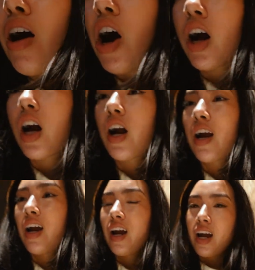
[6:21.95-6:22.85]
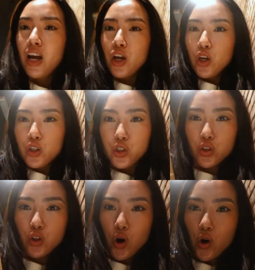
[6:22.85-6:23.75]
our
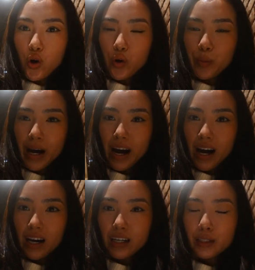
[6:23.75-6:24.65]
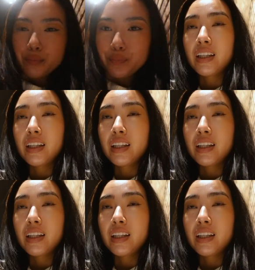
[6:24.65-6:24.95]
to-go bag.